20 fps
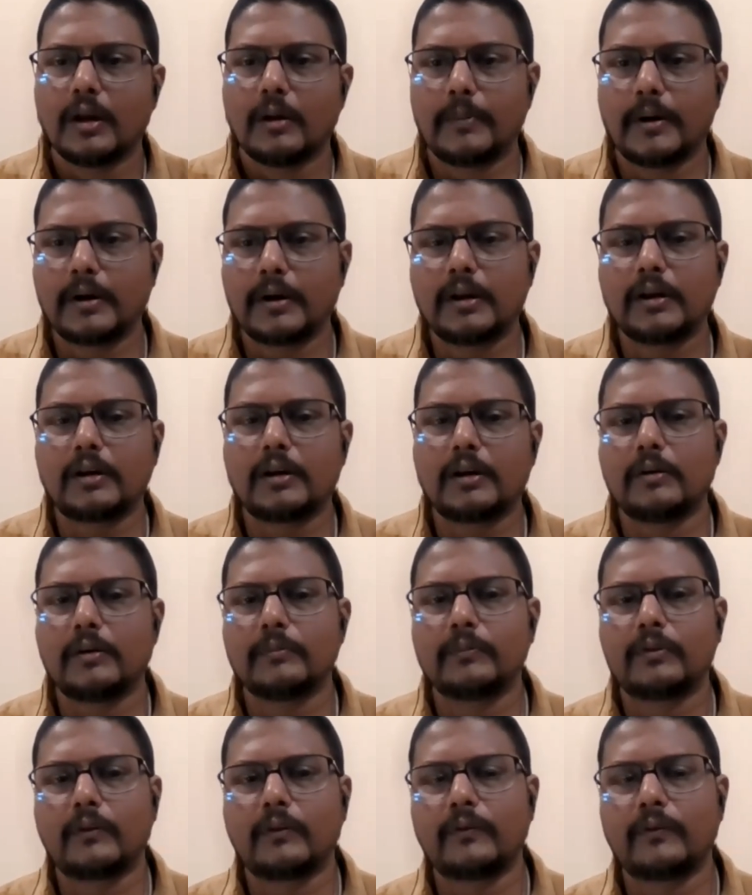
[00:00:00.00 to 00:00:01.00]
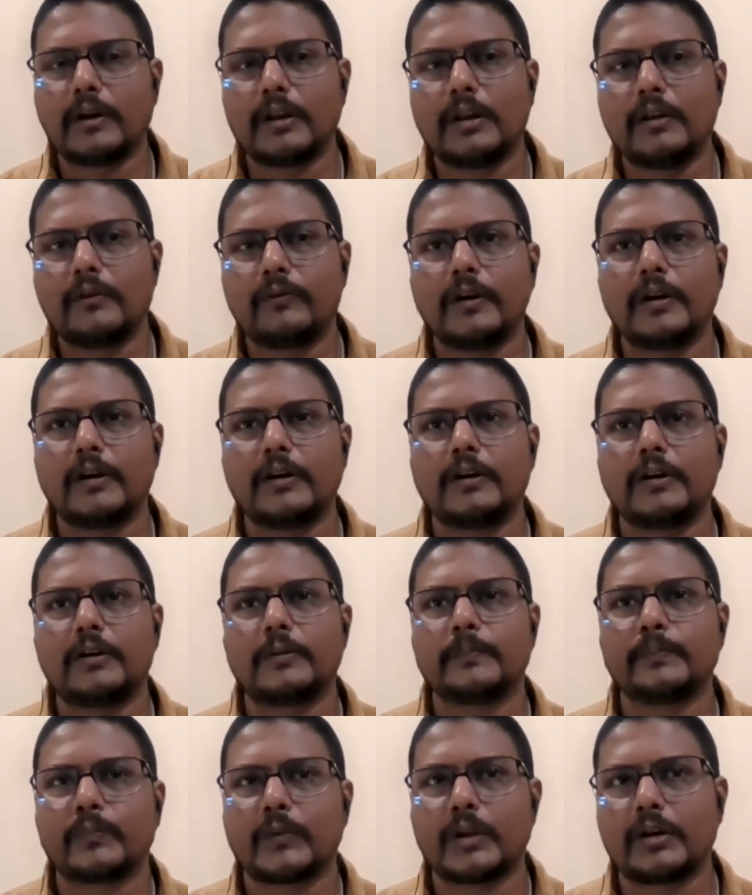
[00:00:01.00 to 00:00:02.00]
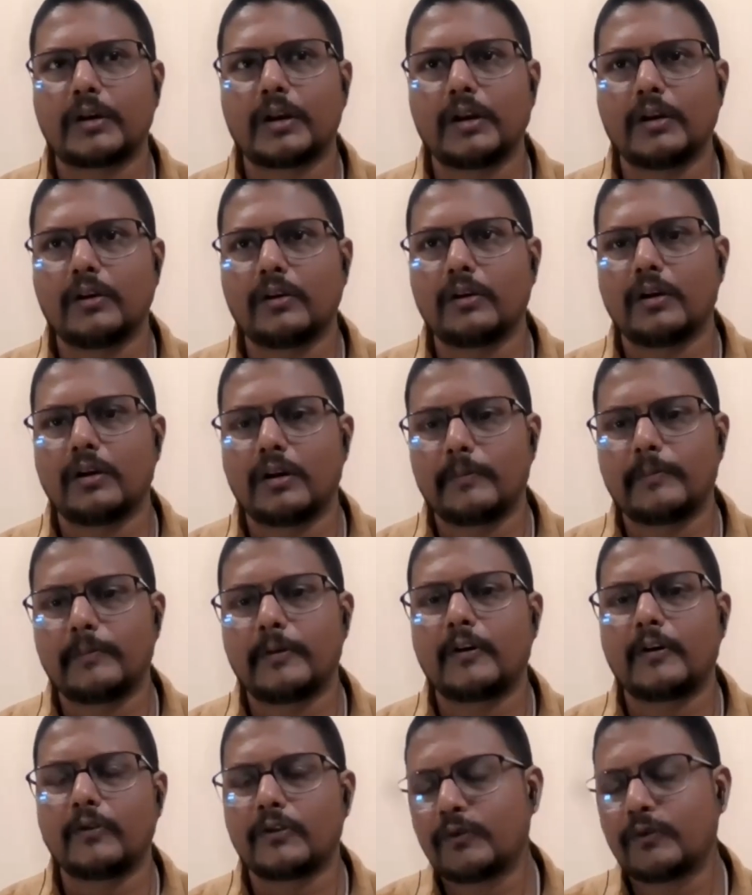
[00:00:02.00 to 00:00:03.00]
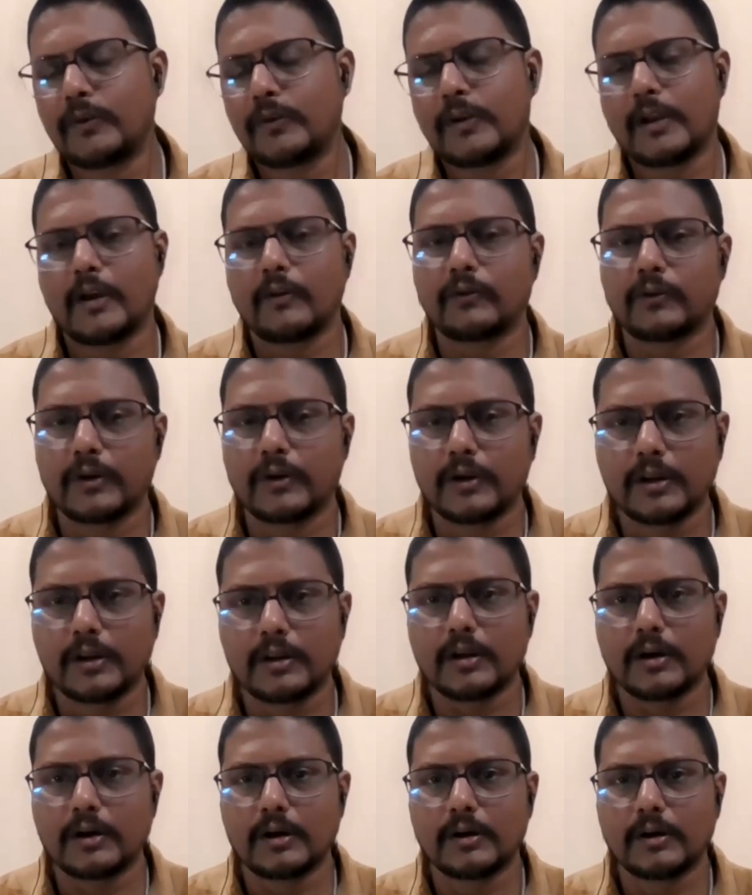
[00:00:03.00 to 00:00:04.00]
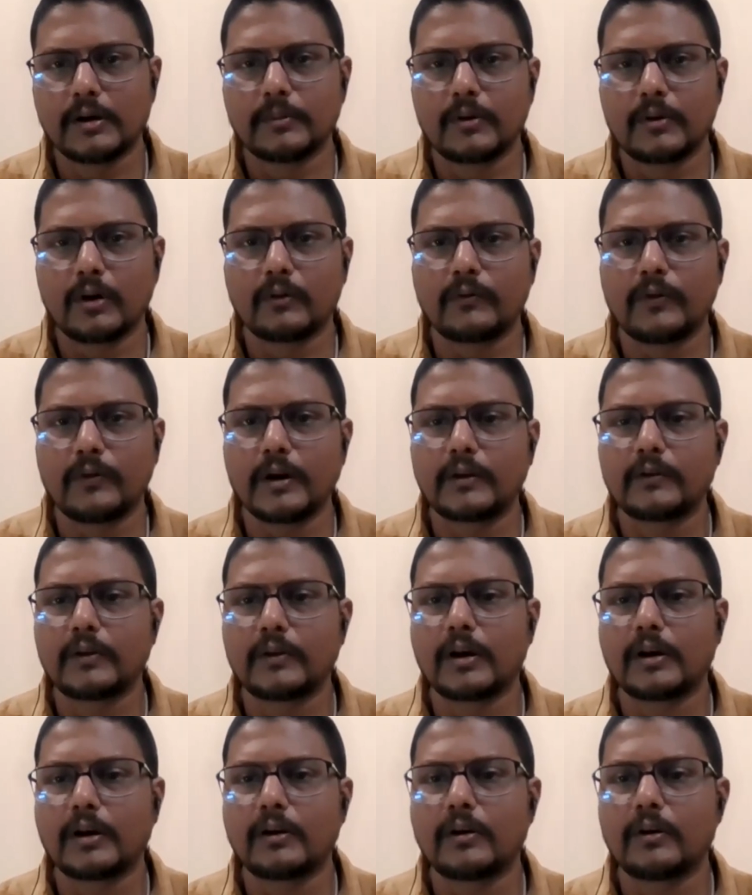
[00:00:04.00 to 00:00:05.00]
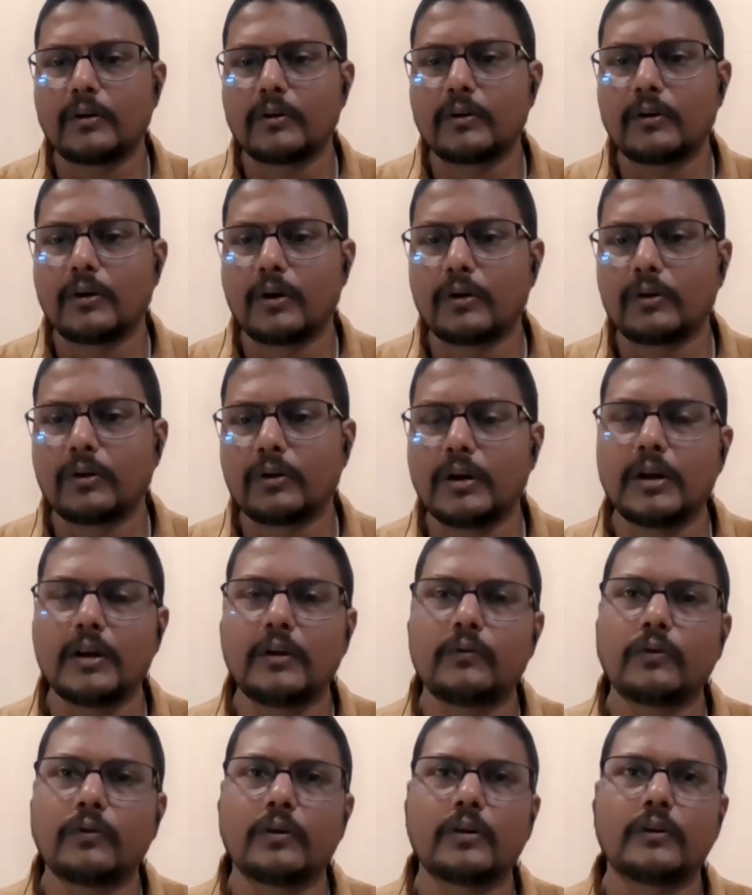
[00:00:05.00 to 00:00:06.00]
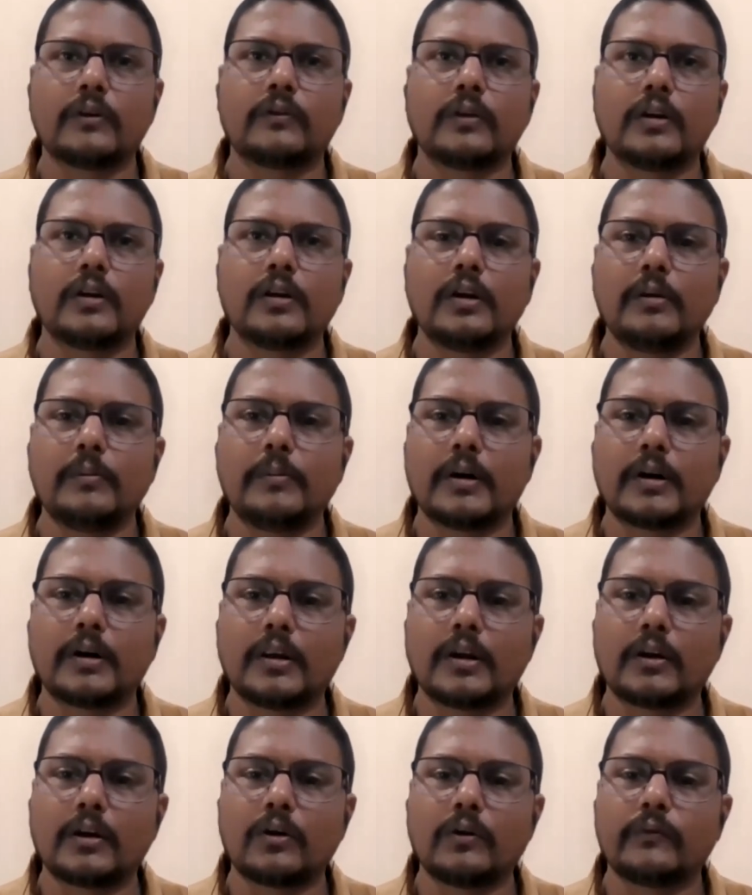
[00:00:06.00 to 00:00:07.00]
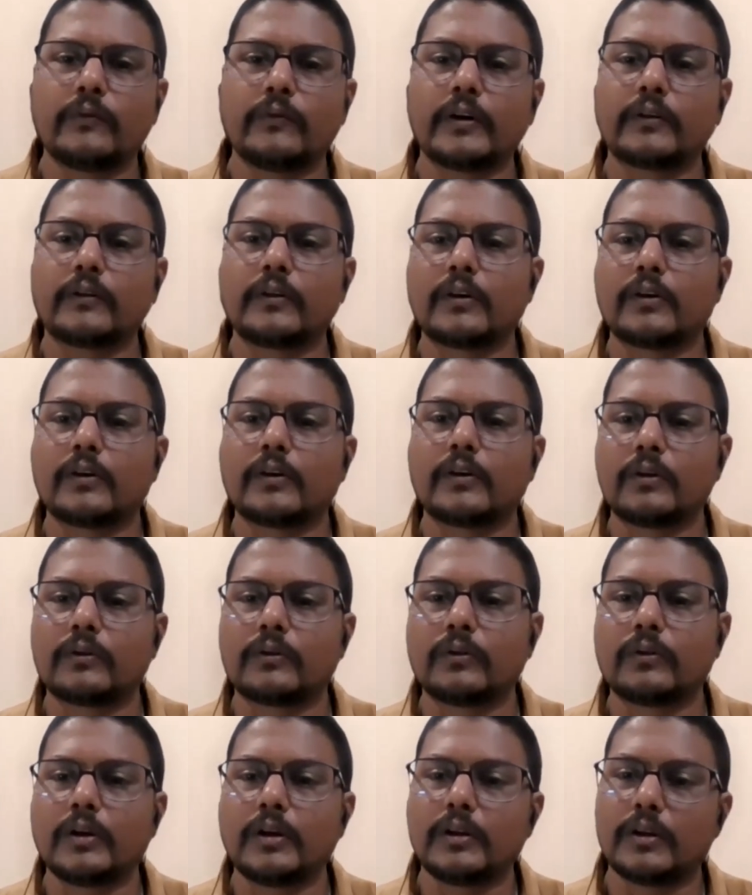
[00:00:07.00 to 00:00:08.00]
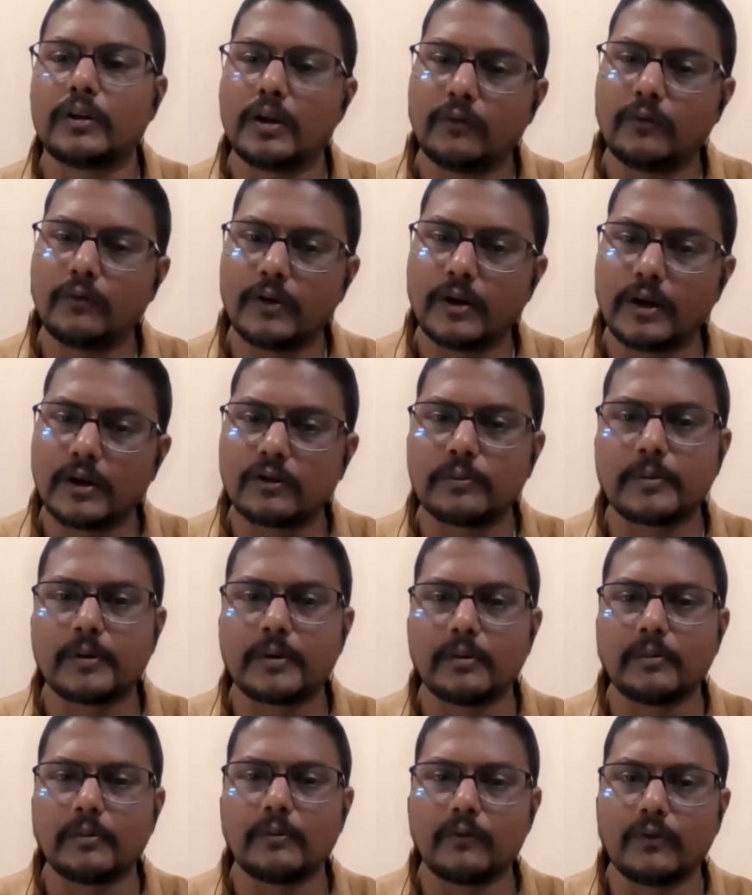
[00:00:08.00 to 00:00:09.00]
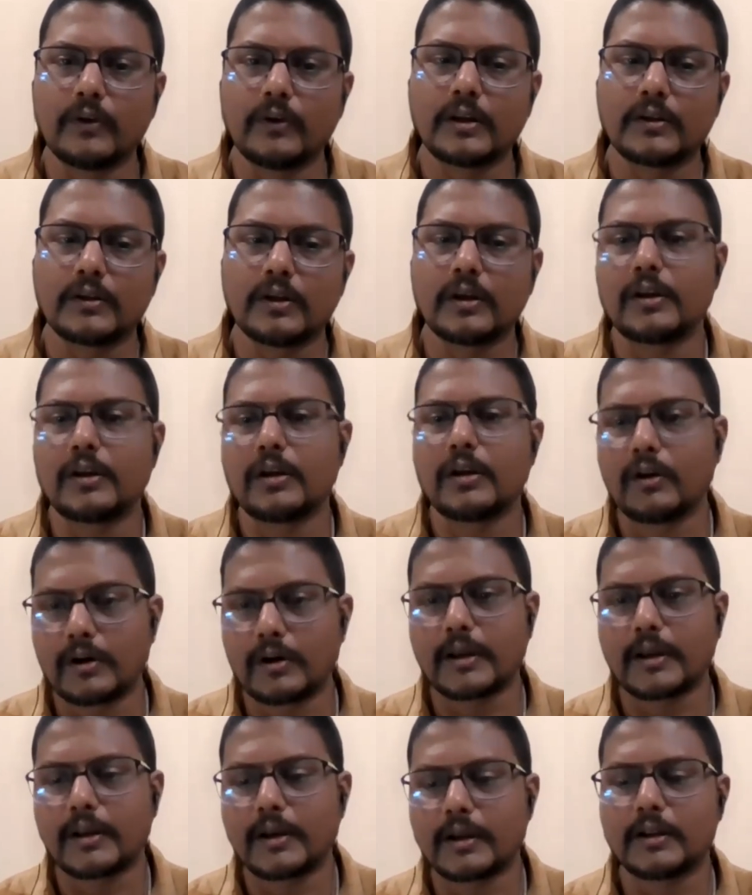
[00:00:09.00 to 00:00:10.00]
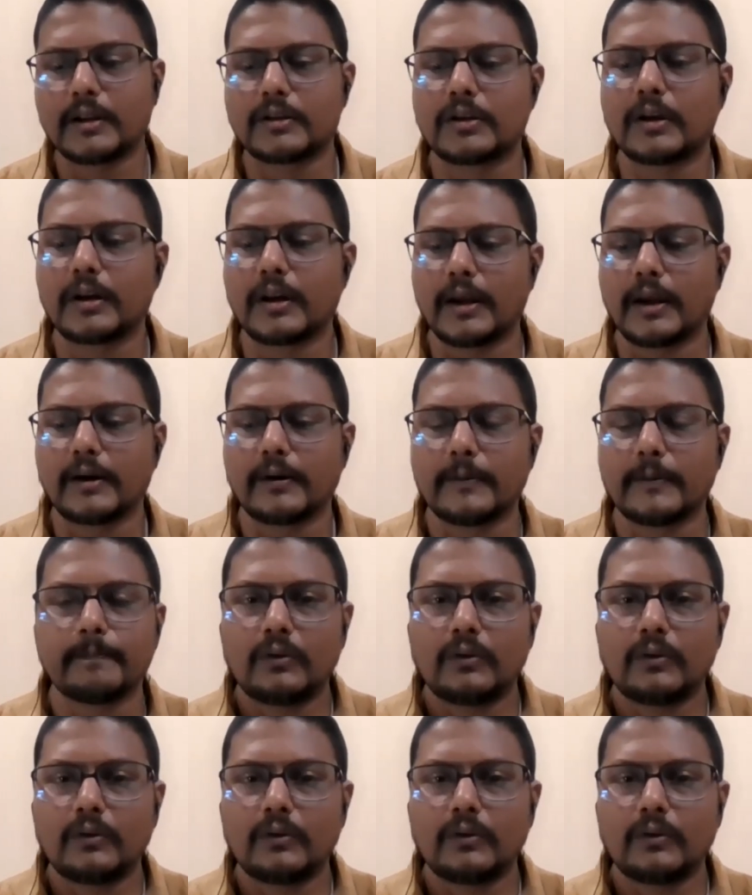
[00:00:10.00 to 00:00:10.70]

But in terms of elephant, tiger, or leopard, which we have seen, the conflicts are not only in forest area, but the conflicts are also in the village area or agriculture land.